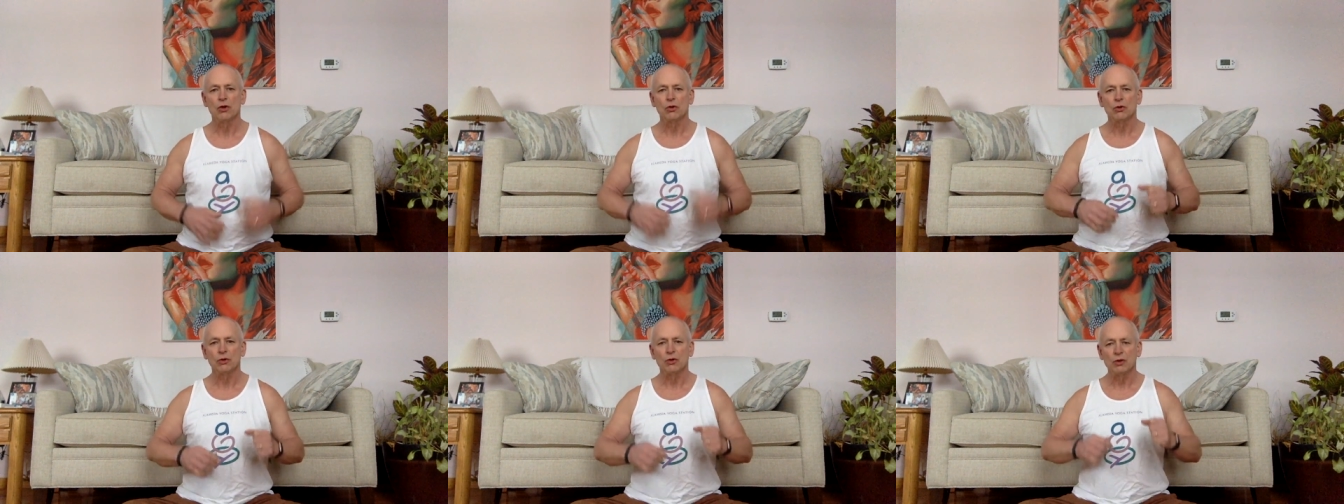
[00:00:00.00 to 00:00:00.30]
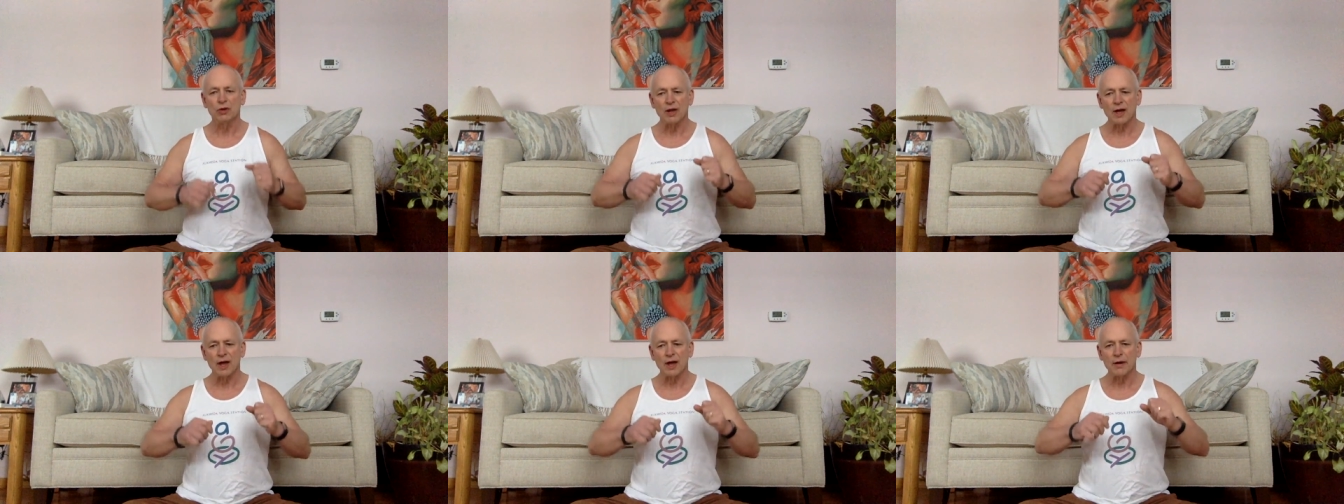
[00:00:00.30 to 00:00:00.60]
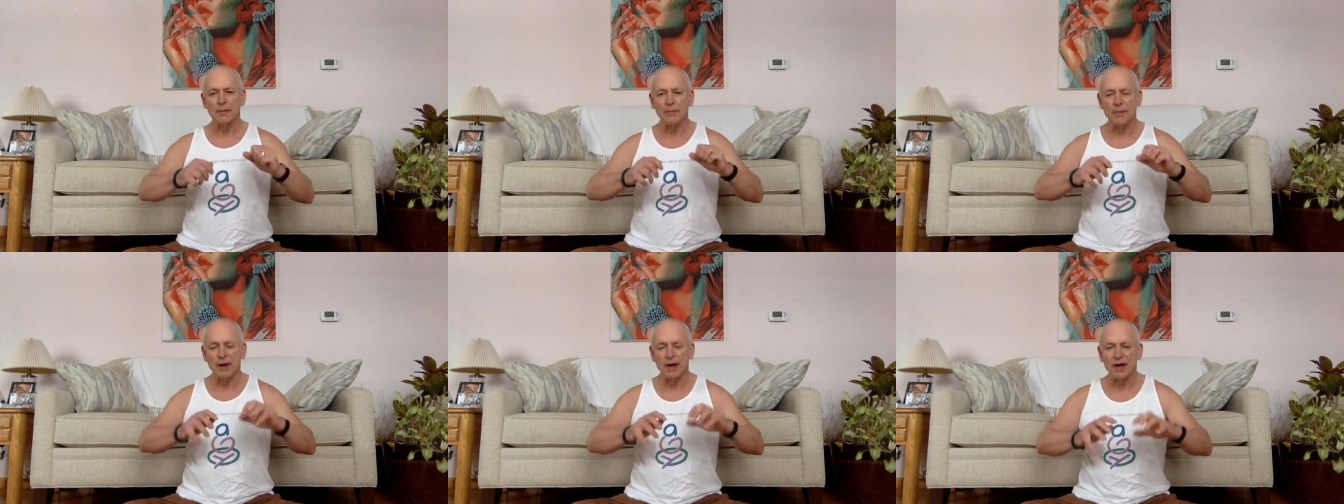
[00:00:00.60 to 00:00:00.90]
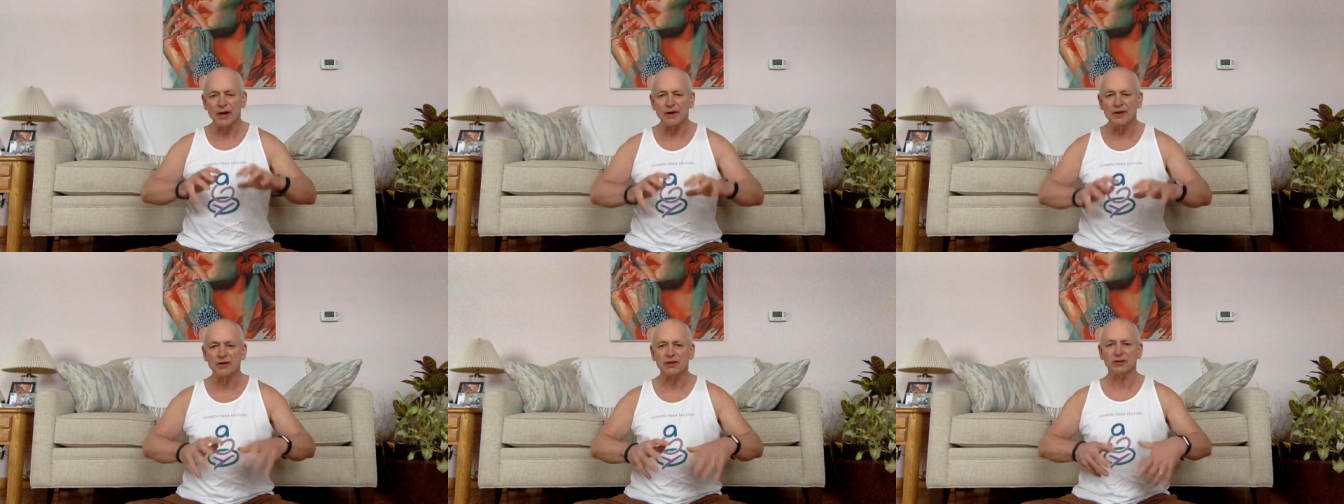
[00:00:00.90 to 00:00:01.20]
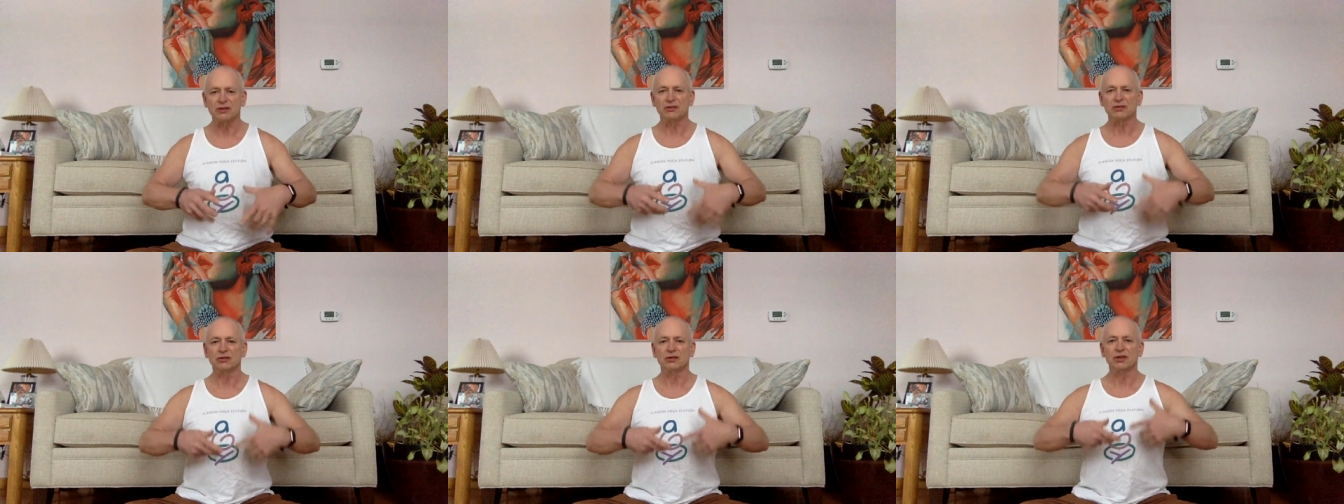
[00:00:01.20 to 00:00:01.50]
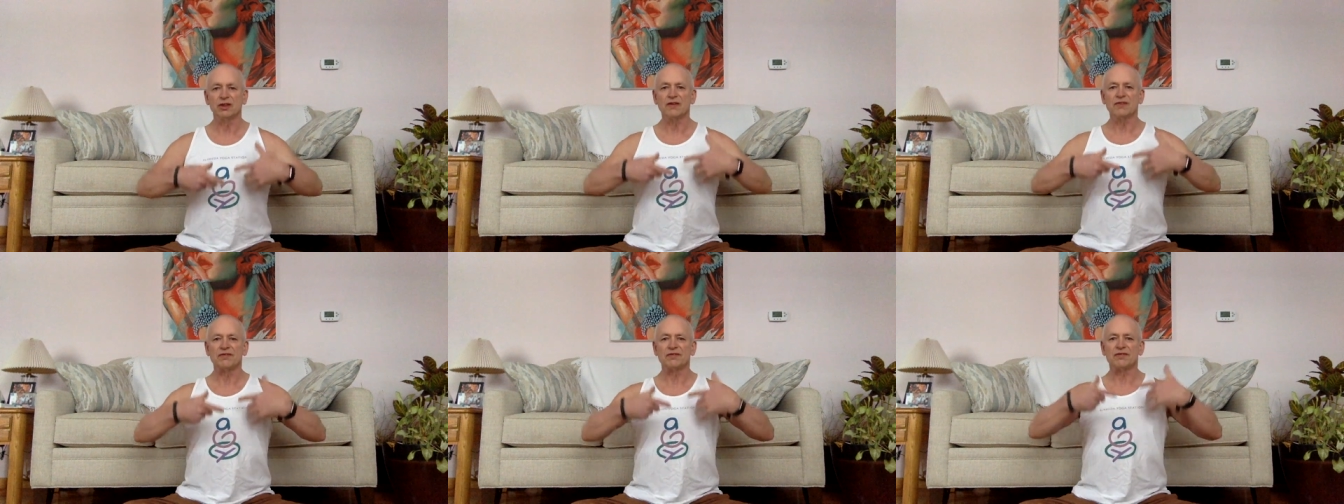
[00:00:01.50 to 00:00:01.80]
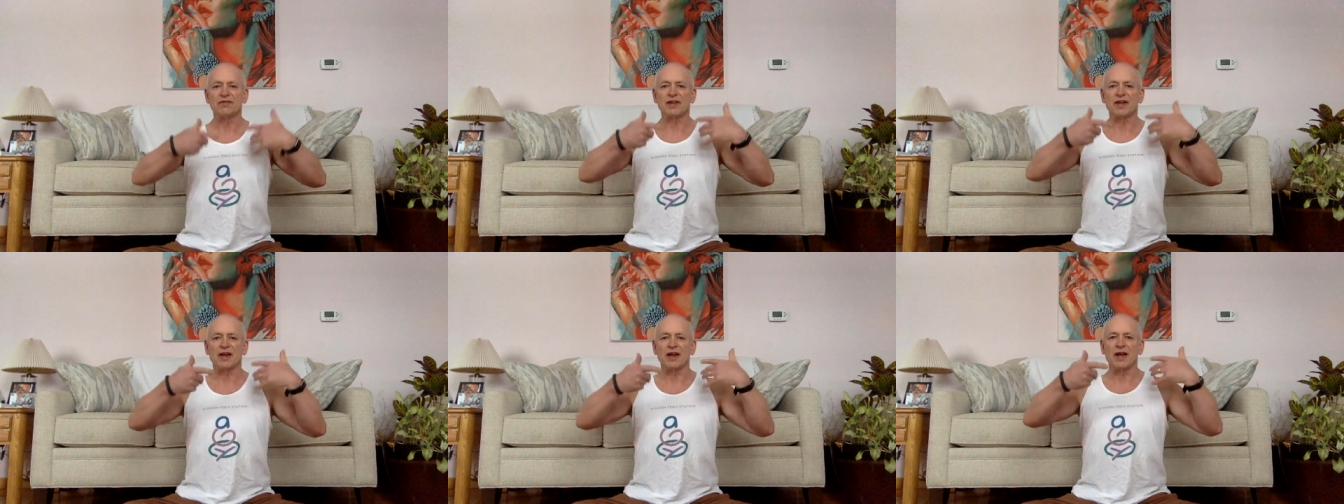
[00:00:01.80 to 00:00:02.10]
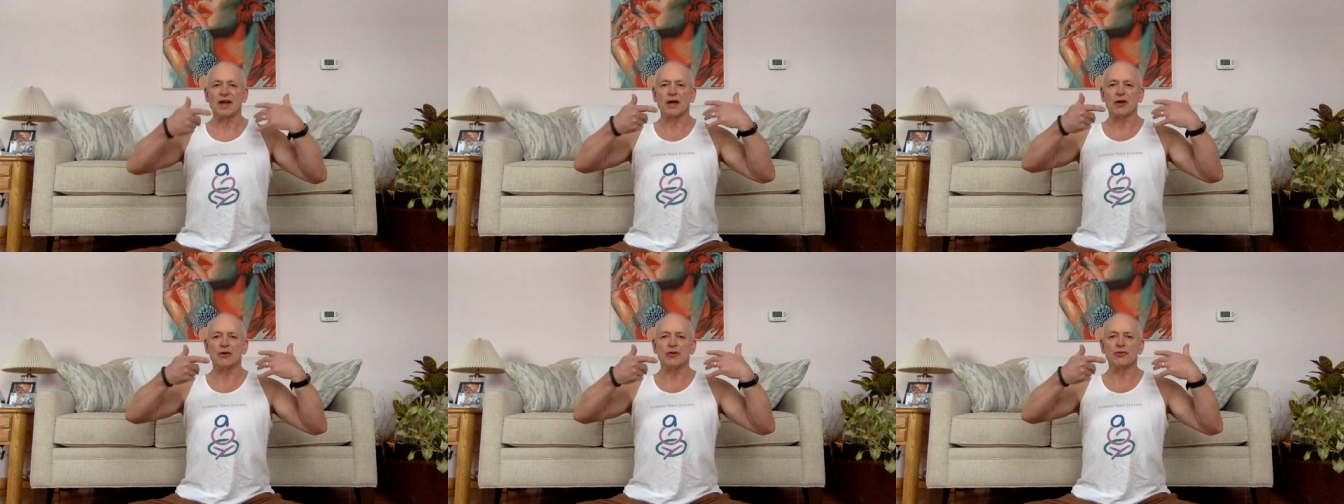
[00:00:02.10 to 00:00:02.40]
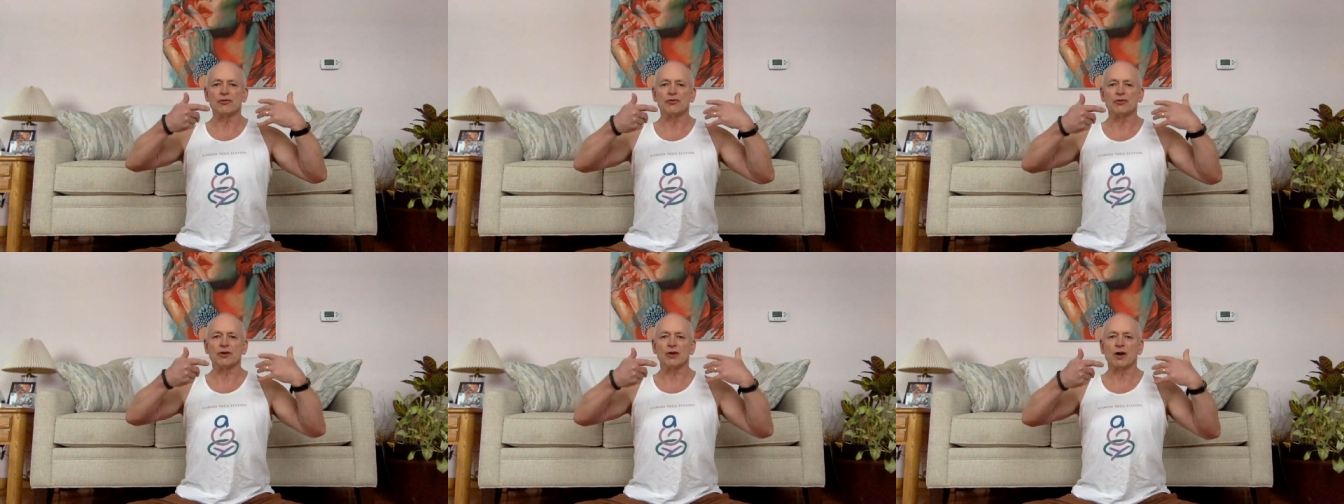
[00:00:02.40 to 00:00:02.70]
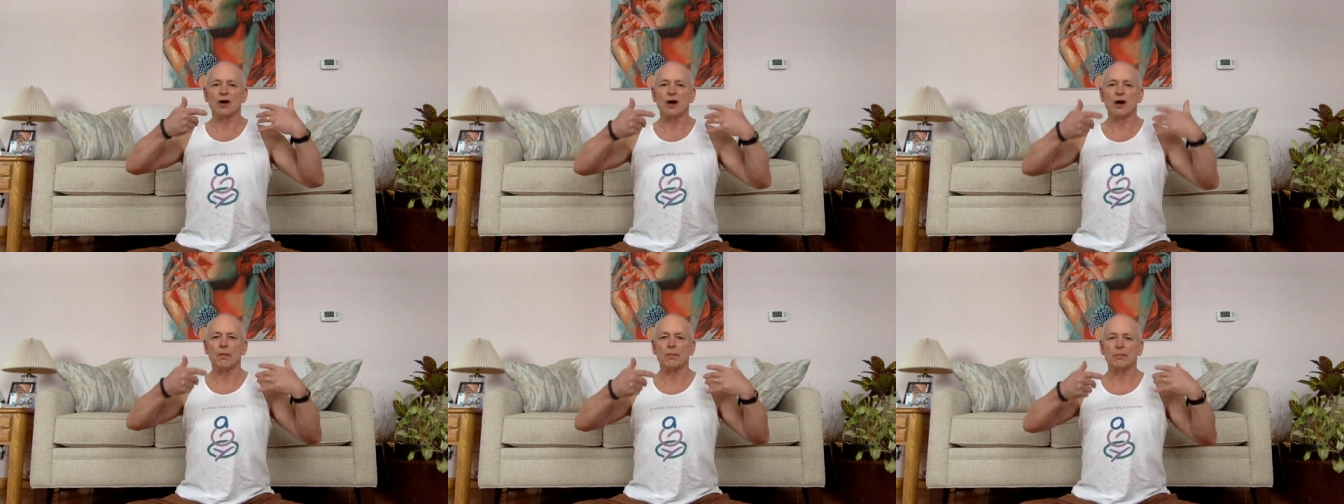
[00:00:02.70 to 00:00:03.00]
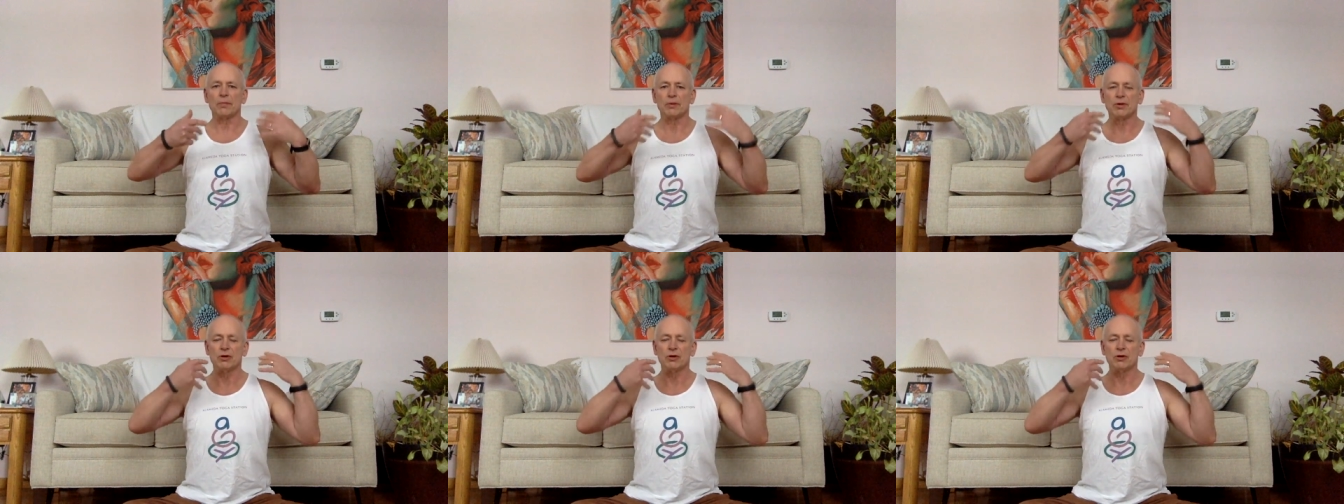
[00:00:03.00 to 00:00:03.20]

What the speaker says: Uddiyana bandha lifts that energy up